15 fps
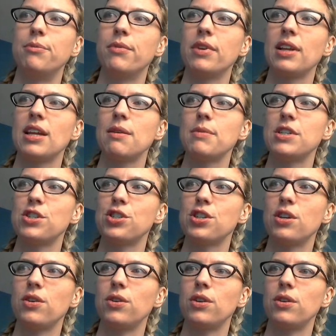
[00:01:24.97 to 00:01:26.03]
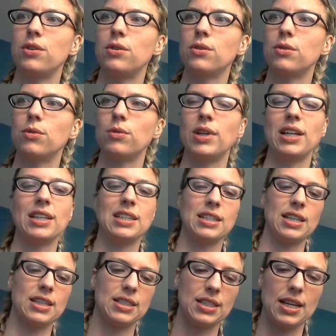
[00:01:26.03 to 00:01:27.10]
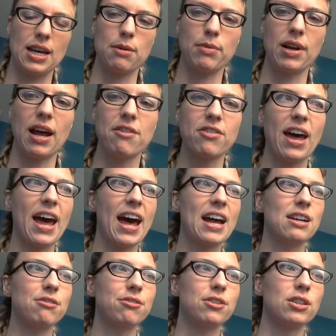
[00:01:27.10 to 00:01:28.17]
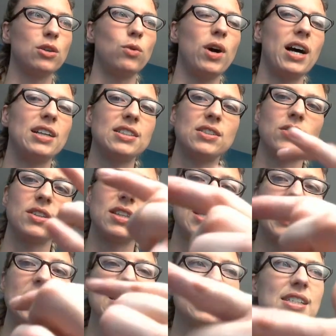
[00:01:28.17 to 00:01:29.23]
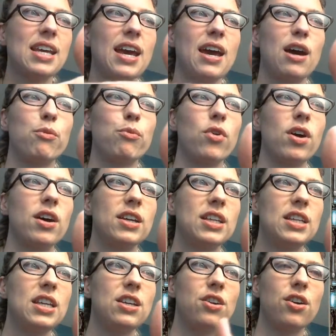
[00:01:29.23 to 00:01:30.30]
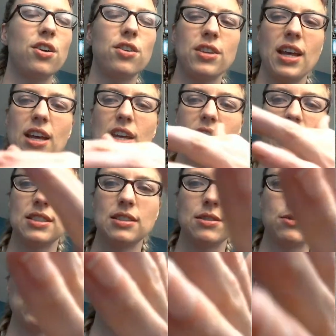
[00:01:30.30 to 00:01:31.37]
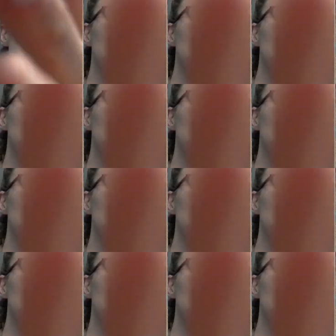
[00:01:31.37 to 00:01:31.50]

let me show you, well, I didn't get it today, but I've had it for a little while. So this camera here that we show the